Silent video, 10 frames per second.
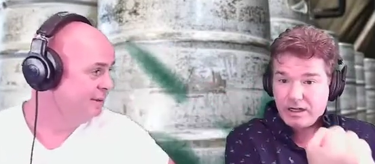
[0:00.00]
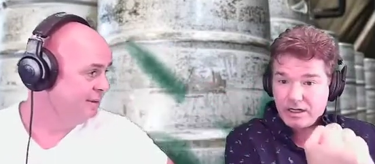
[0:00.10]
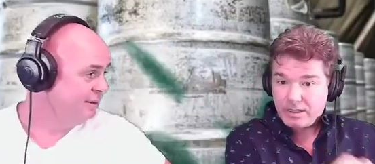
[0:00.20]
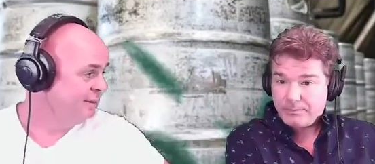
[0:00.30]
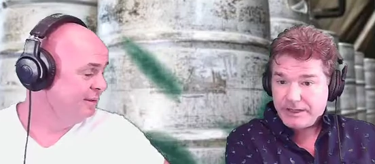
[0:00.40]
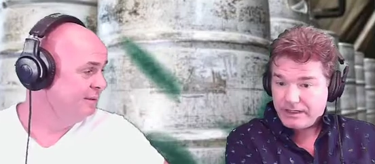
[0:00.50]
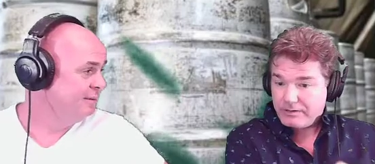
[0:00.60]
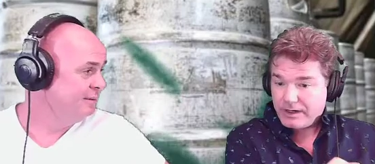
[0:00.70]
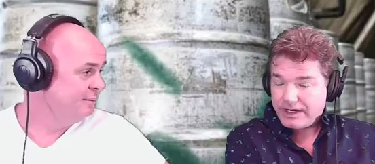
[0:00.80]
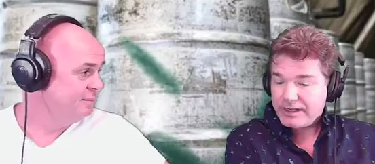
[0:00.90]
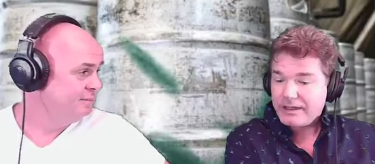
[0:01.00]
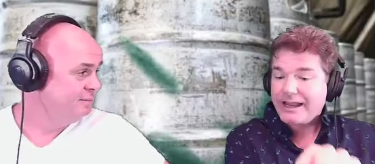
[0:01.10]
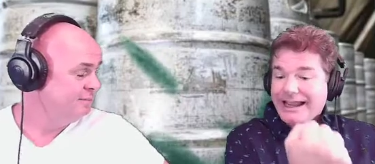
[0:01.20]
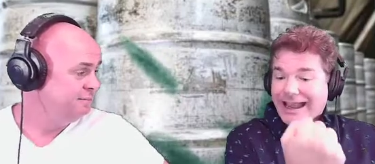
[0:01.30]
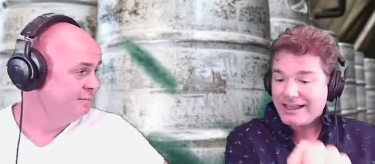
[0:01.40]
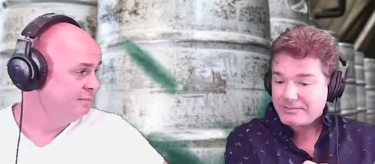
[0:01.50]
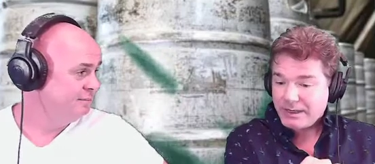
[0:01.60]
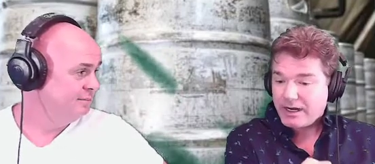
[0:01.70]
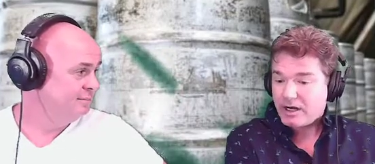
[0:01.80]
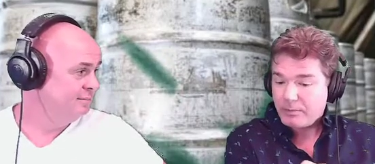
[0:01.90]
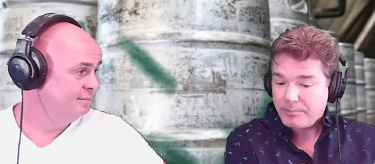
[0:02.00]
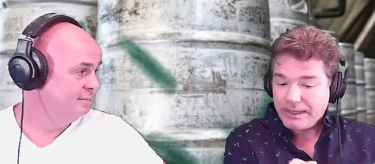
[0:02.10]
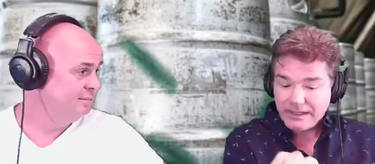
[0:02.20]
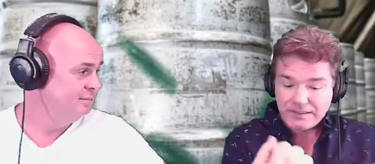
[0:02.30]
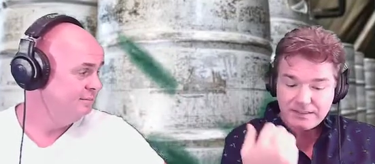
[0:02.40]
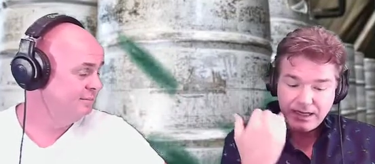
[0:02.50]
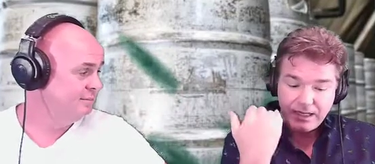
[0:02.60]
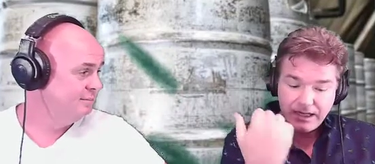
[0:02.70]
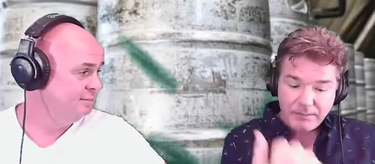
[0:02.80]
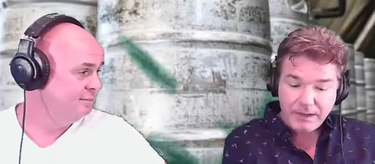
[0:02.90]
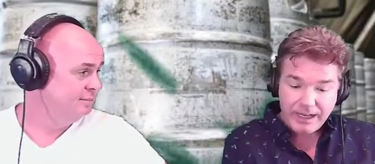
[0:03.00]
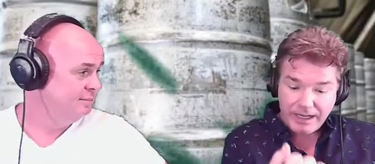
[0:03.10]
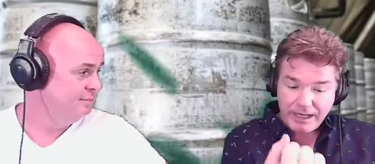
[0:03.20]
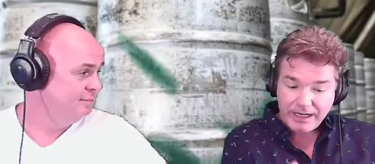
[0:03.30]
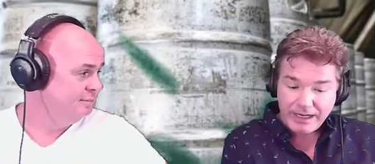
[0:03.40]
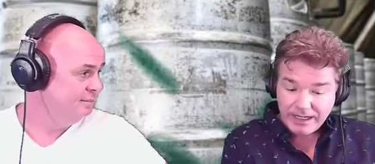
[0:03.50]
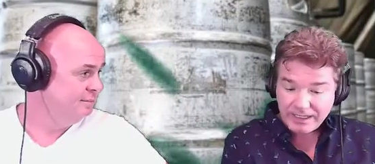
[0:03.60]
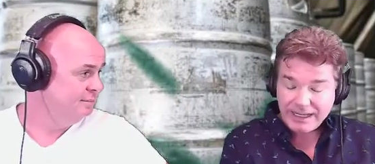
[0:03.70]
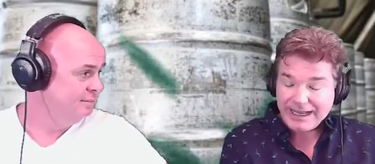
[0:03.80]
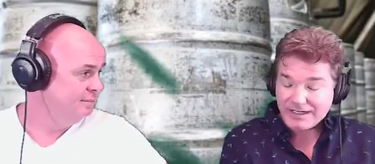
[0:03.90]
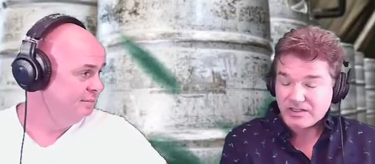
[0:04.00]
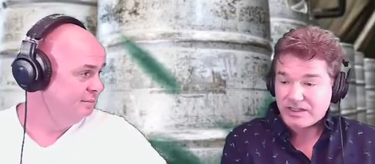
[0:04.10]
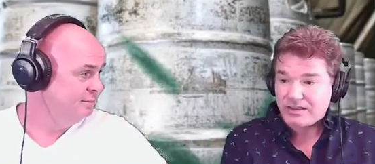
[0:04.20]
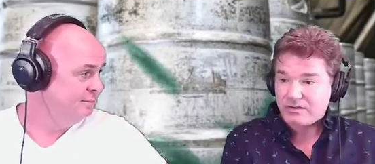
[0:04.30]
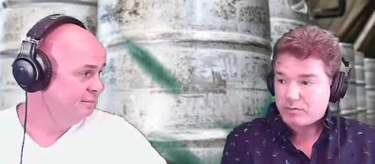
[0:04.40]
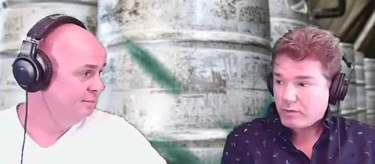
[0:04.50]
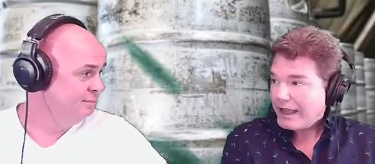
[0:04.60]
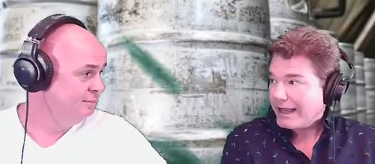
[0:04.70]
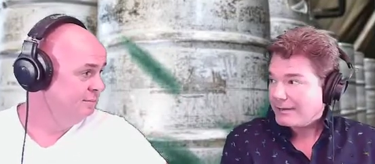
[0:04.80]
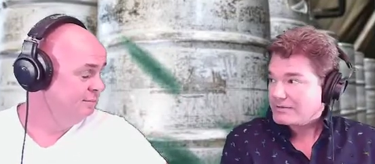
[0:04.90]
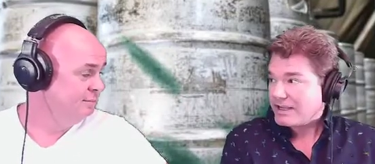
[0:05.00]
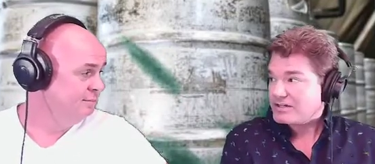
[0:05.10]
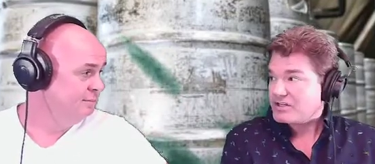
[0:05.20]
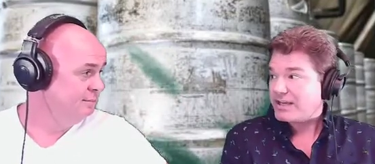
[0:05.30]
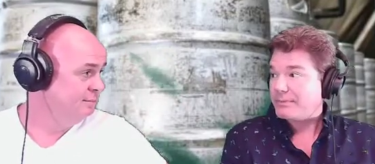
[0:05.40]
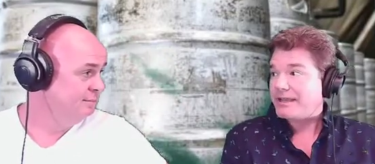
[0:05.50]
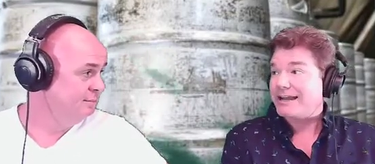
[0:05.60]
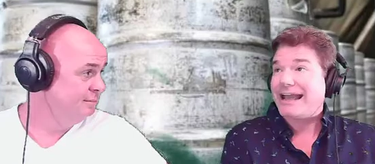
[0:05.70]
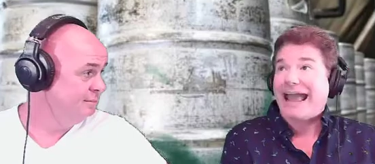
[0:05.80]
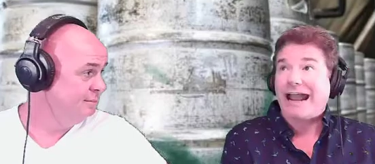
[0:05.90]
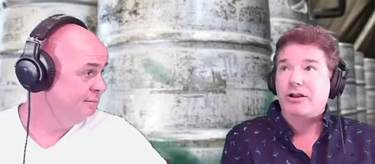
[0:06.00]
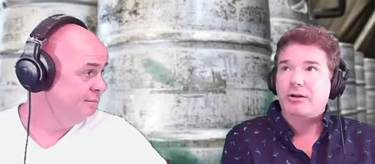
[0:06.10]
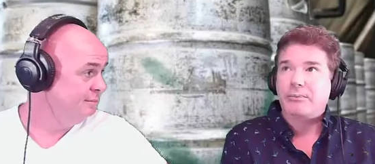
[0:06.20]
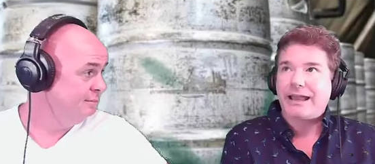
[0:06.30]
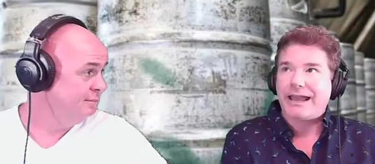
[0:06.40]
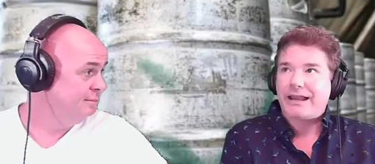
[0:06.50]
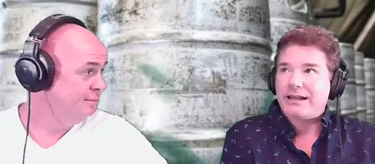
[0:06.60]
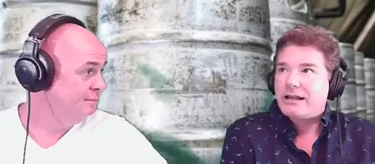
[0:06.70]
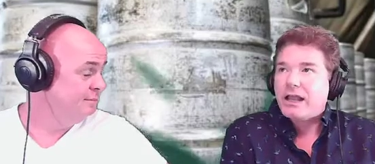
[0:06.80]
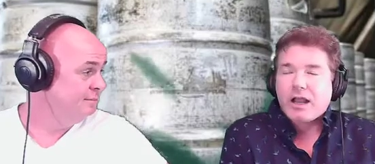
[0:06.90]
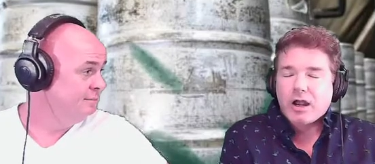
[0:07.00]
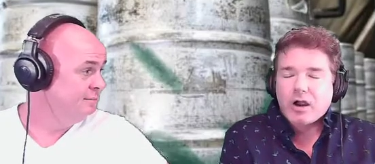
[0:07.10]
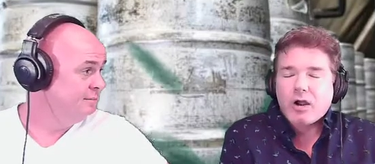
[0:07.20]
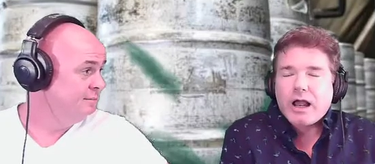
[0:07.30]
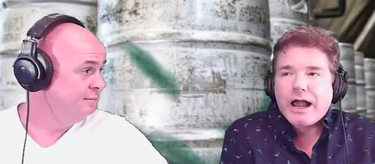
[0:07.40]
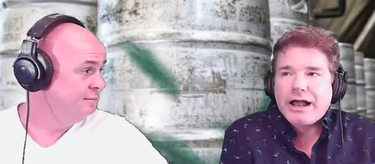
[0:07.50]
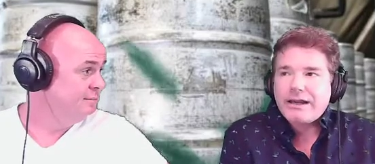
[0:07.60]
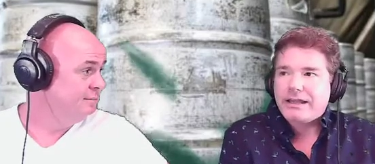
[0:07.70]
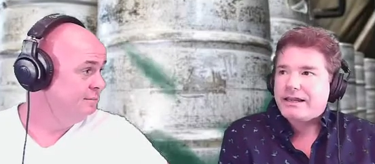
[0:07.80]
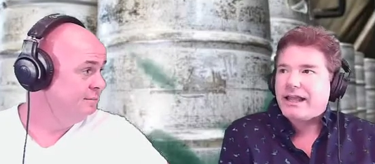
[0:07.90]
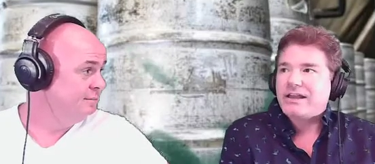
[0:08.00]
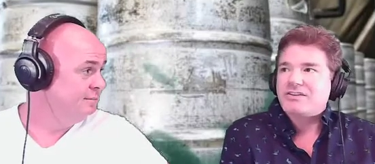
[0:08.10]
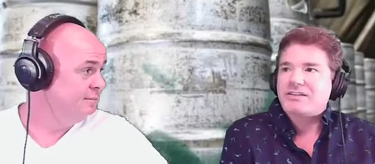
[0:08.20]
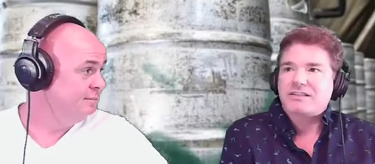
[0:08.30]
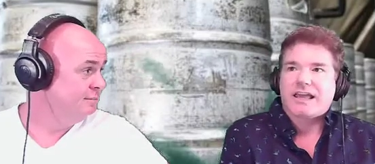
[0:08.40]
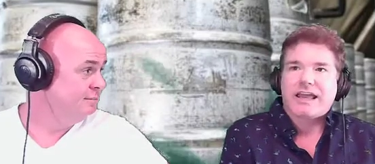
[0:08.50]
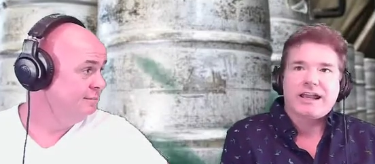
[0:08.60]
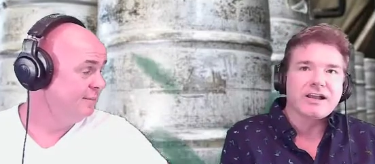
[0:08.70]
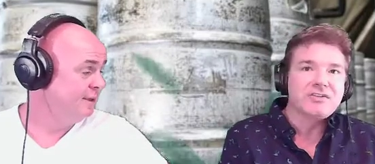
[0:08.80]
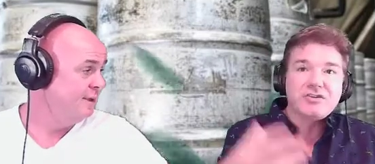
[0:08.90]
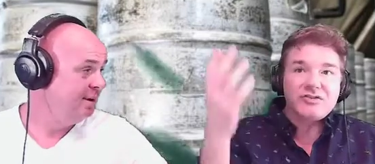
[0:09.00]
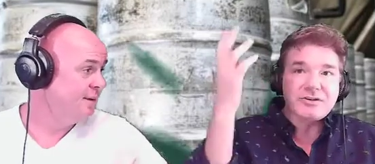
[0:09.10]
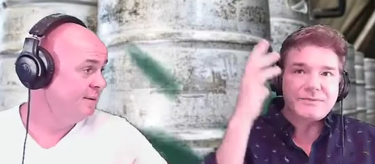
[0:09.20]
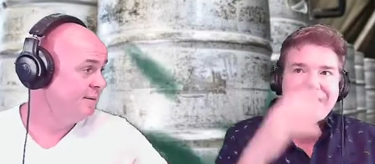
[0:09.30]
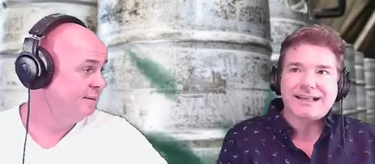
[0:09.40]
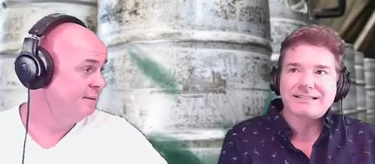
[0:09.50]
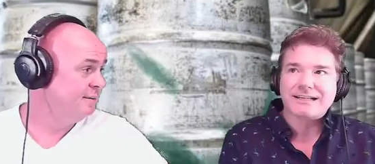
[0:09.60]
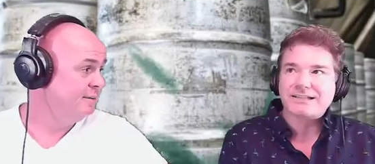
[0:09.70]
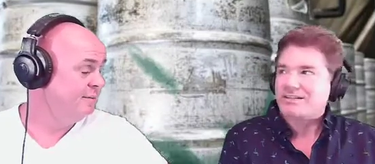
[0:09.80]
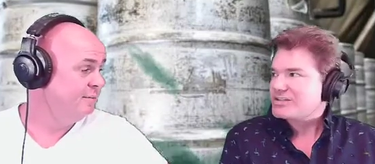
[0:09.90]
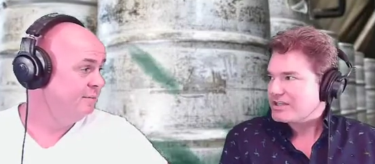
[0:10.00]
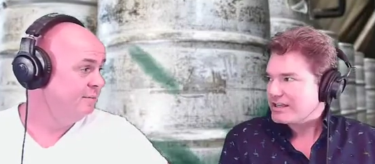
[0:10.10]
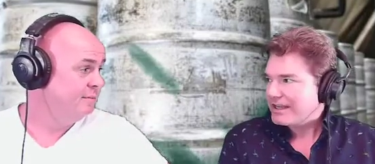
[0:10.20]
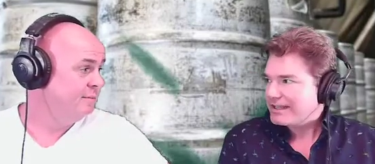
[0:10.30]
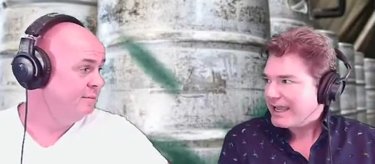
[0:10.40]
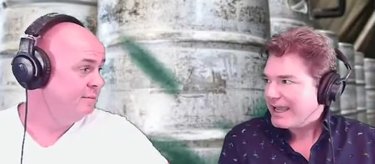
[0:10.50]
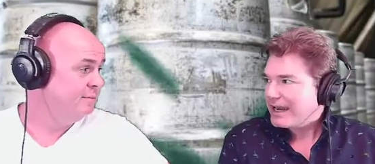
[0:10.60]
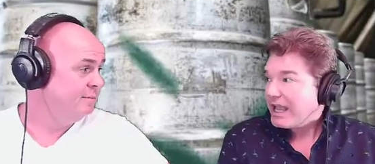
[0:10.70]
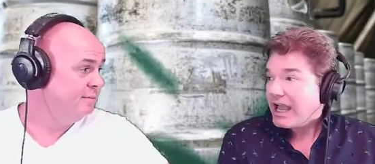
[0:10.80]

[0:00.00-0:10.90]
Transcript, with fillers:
Speaker 1: heartbeat, right? Like as my heart beats, my cock actually throbs, and she can be an acrobat on it and just like do gymnastics and shit like that.